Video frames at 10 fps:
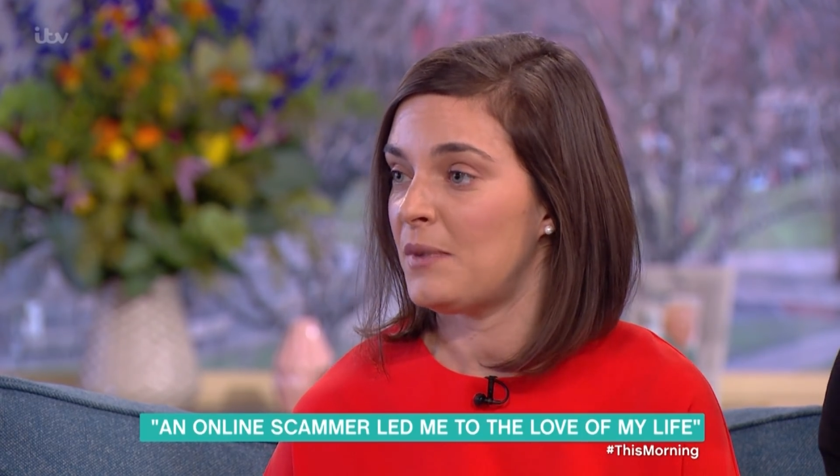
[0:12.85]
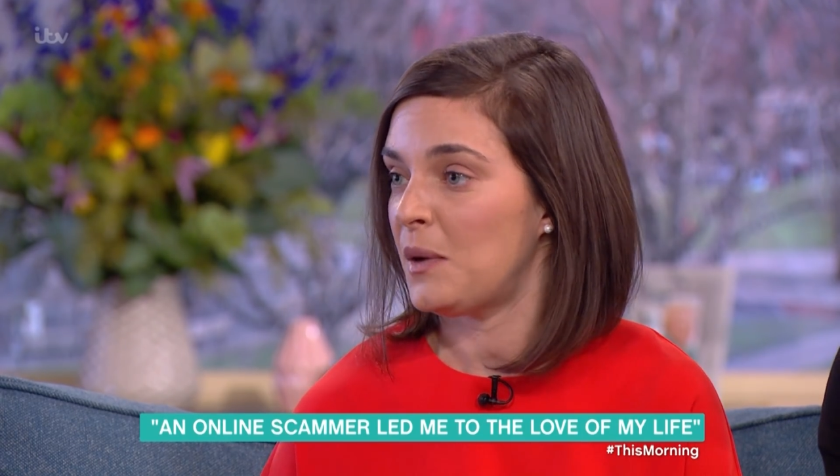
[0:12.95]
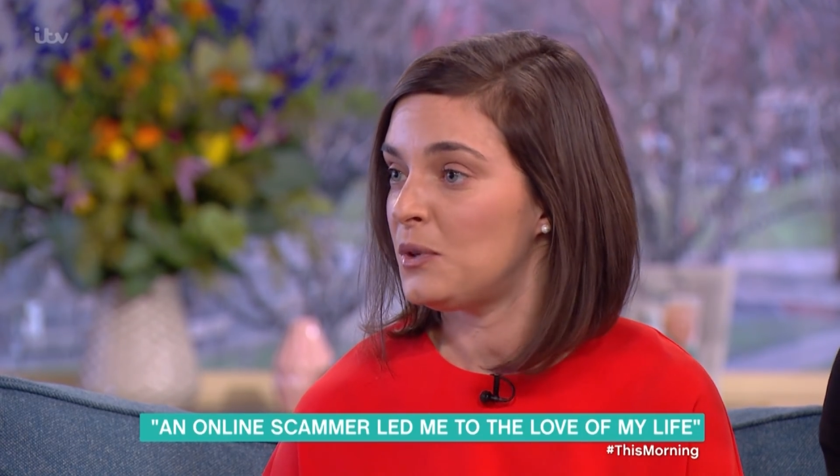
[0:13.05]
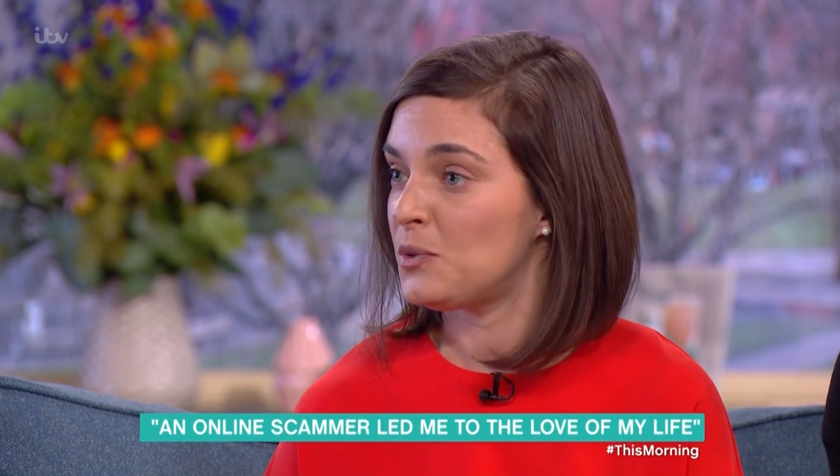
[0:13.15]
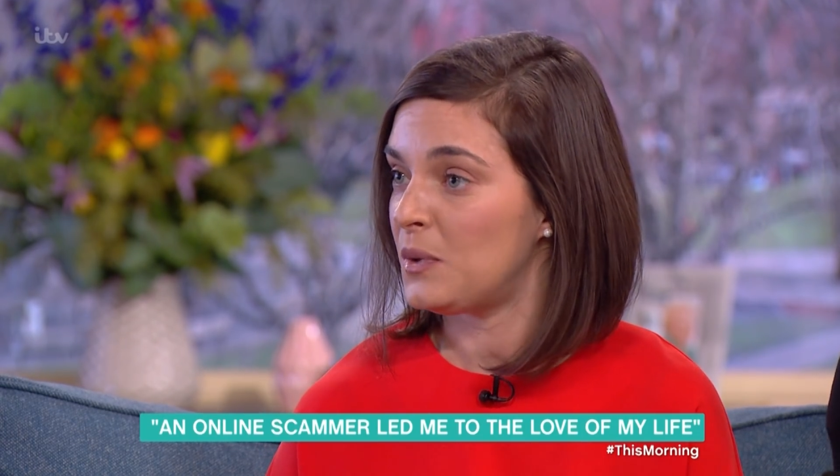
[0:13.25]

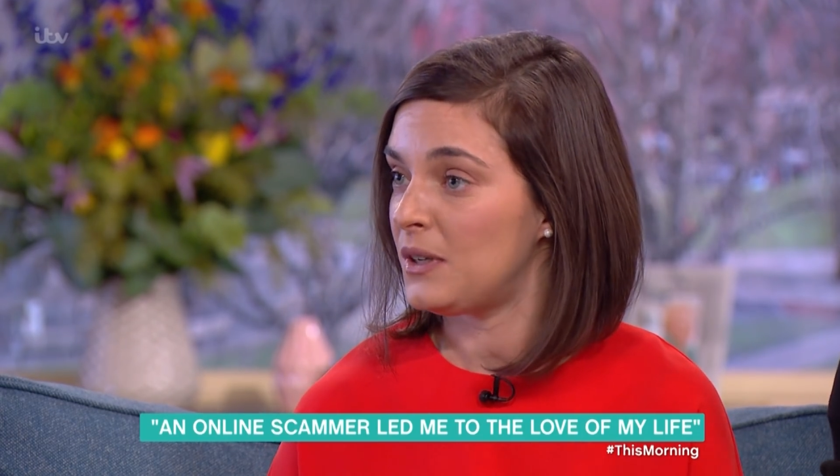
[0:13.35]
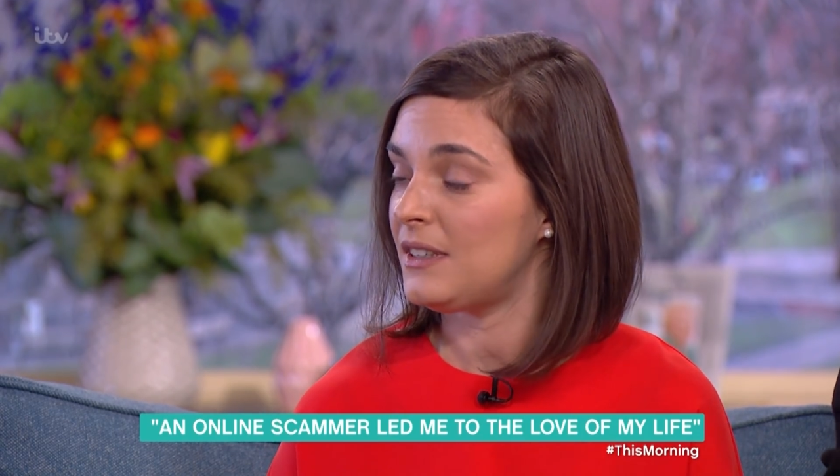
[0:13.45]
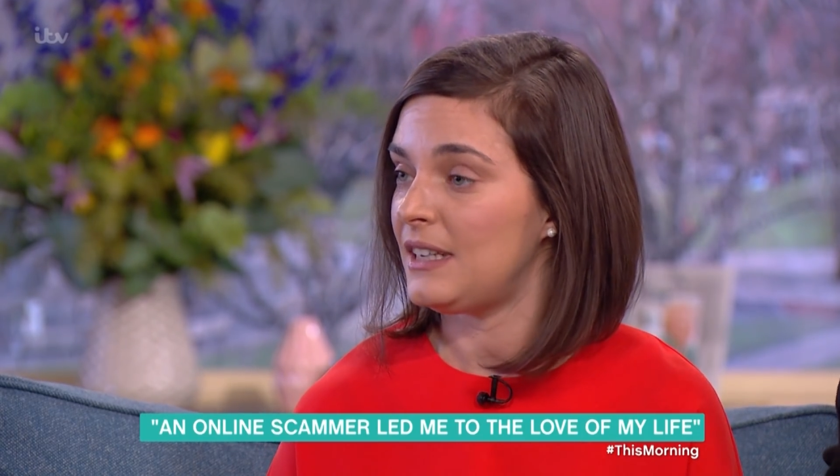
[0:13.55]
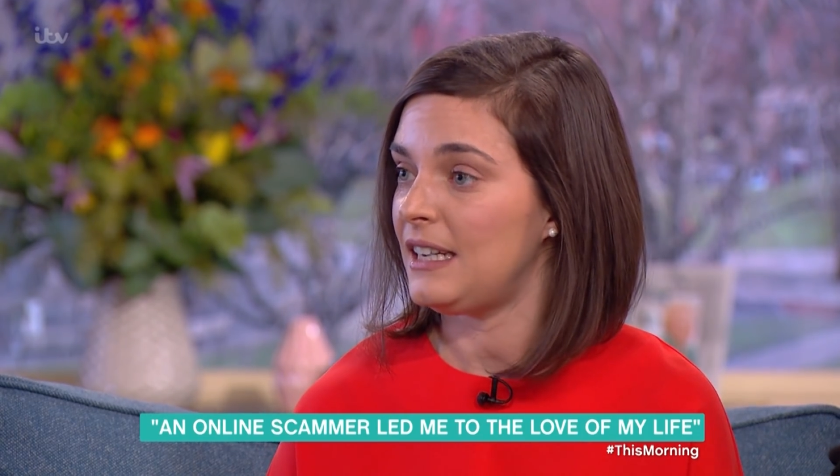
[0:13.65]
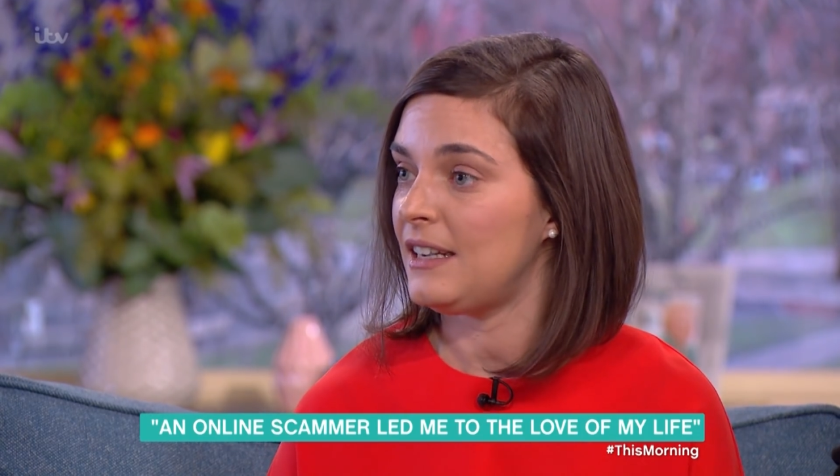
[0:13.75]
I was
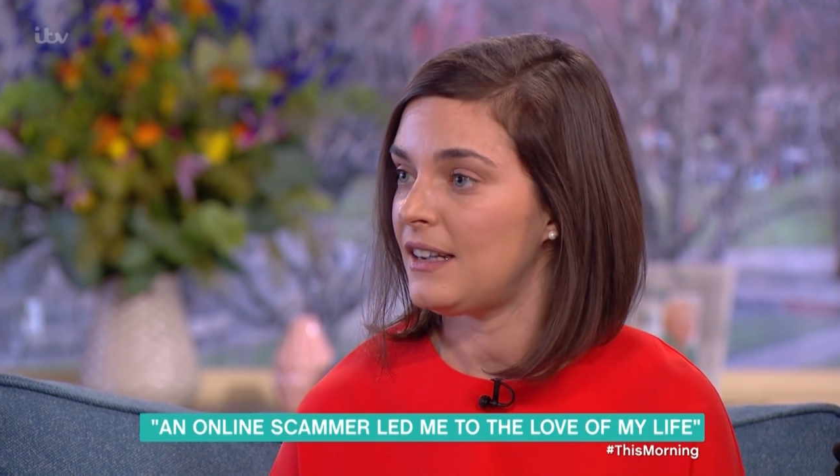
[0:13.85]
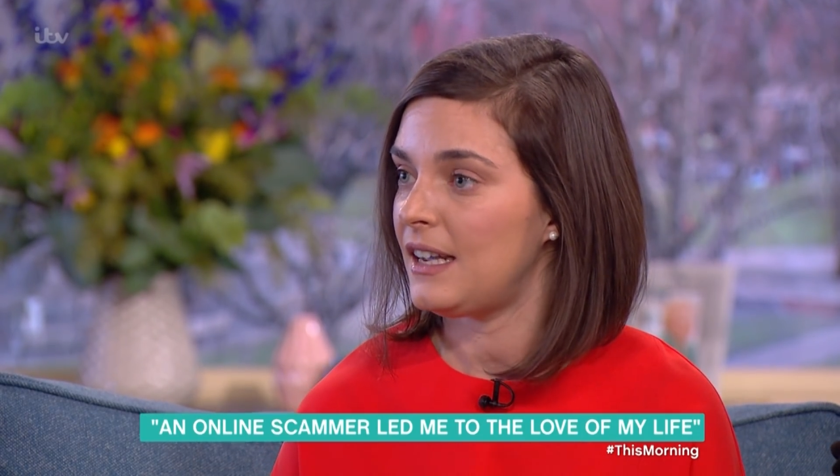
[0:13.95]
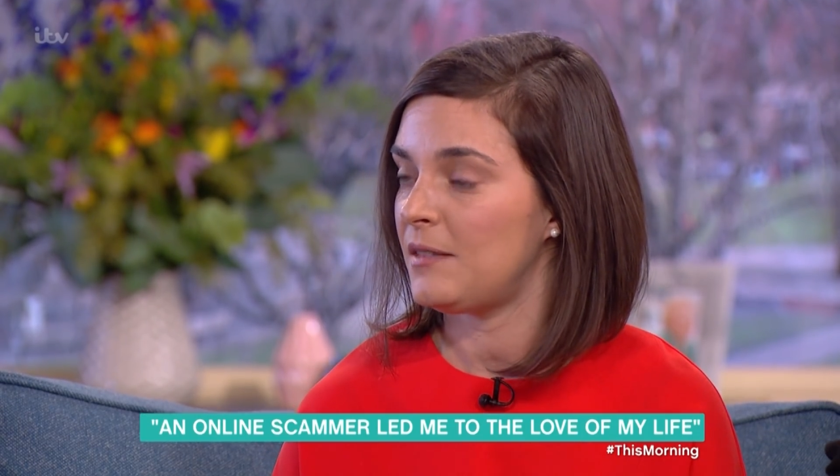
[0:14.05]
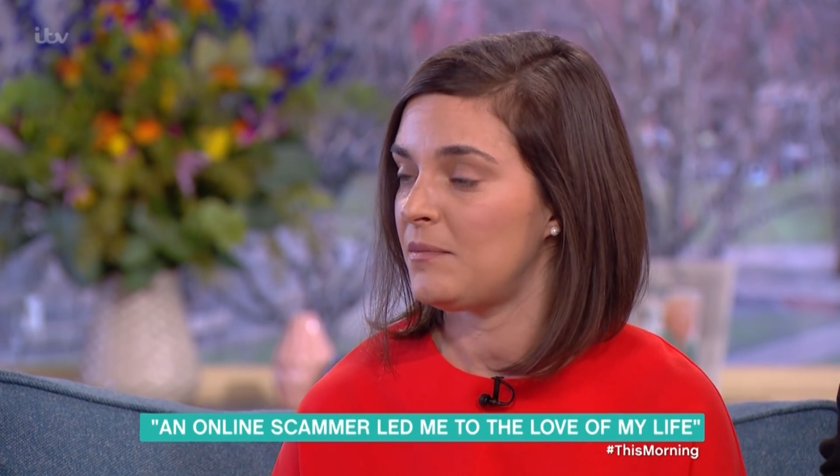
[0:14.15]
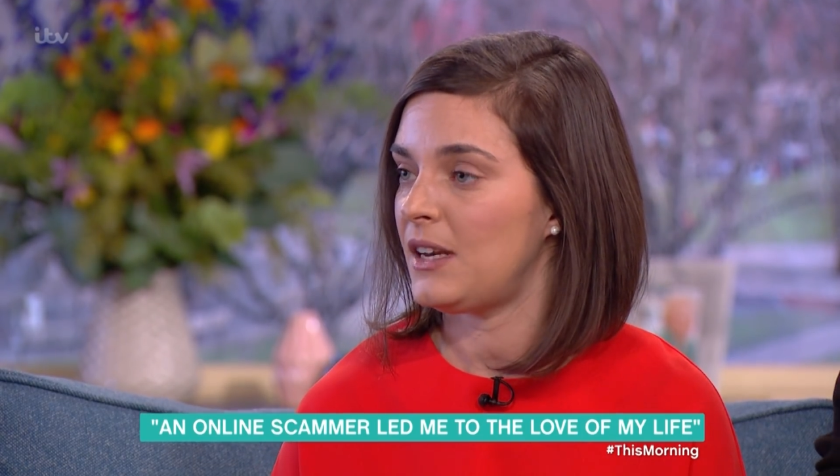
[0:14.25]
working
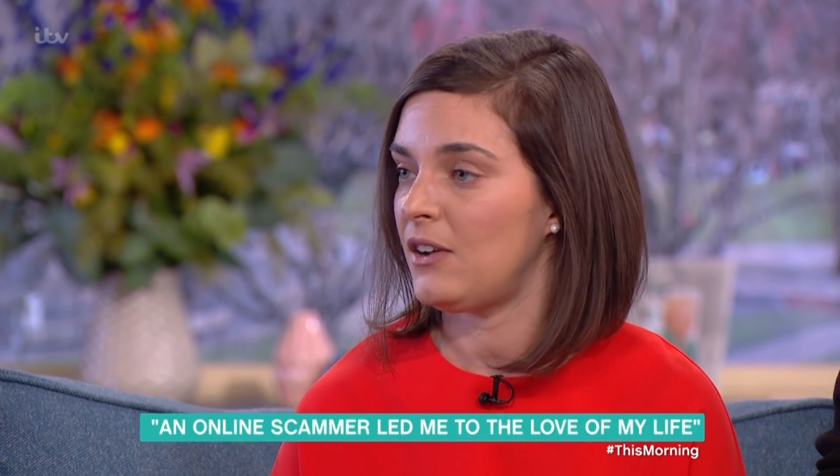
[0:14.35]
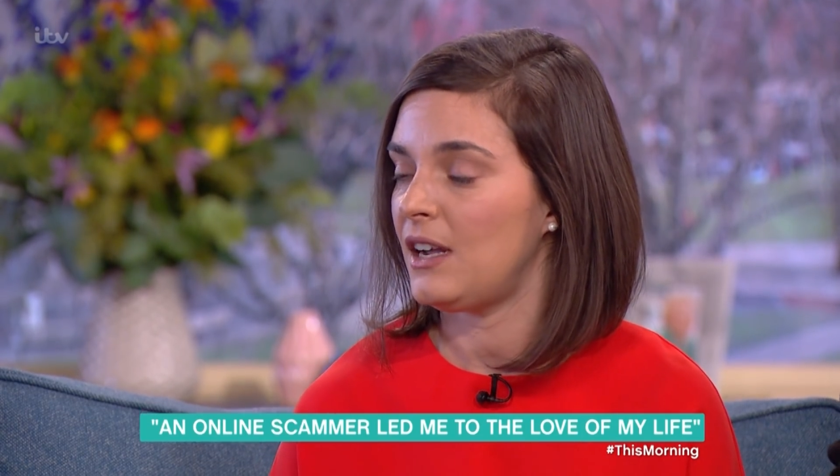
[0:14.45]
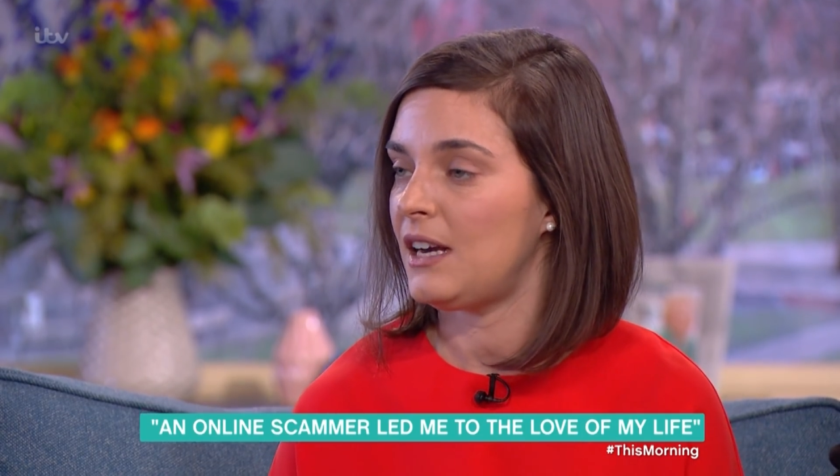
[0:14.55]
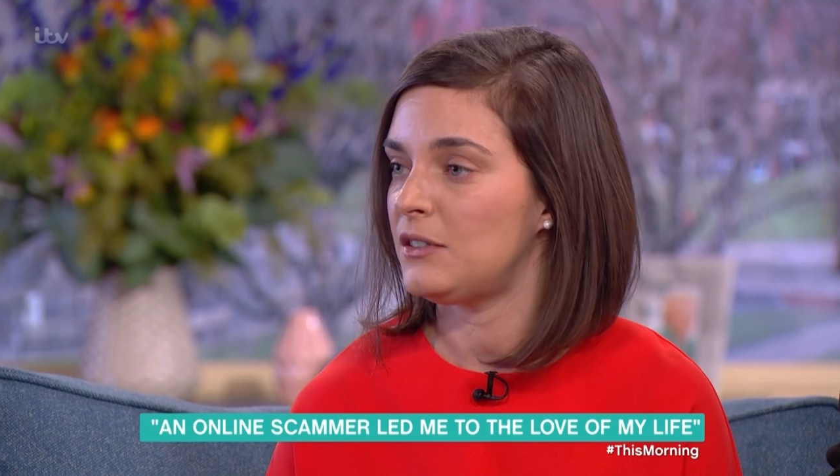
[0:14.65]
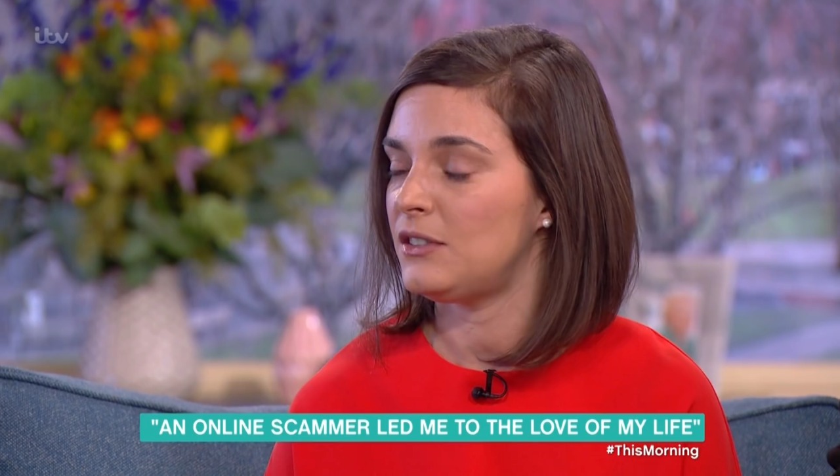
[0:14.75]
um,
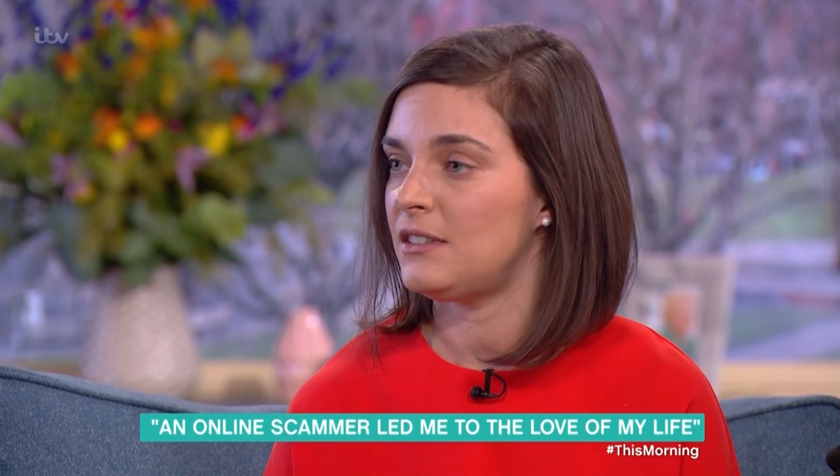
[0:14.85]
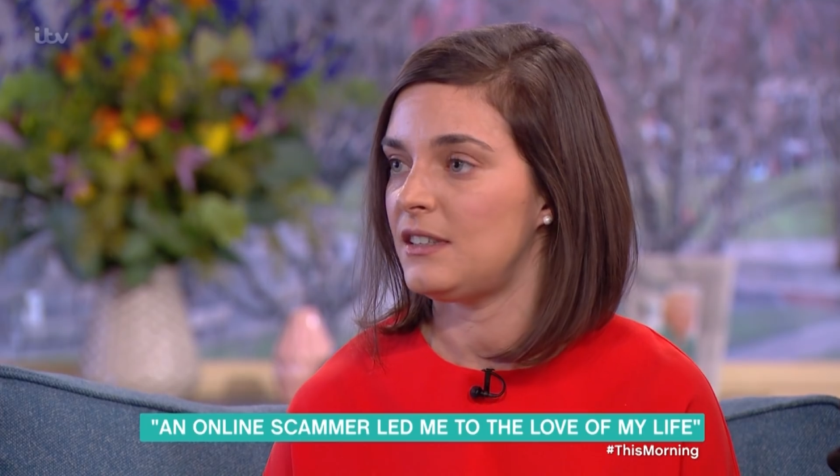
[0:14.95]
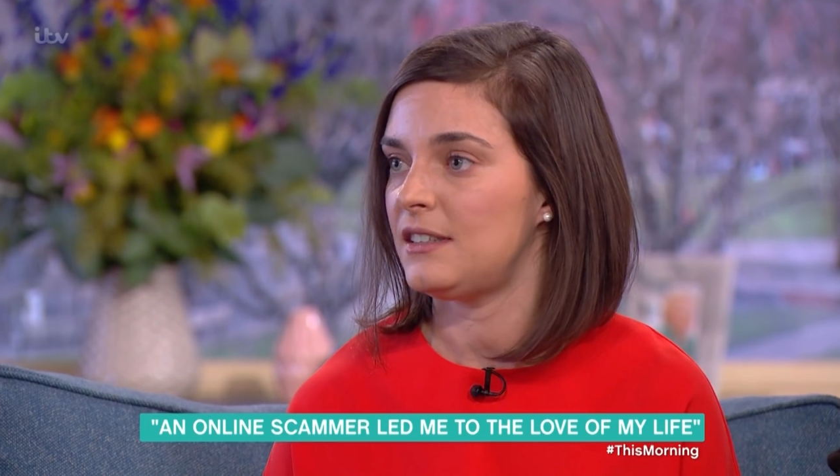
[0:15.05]
long hours,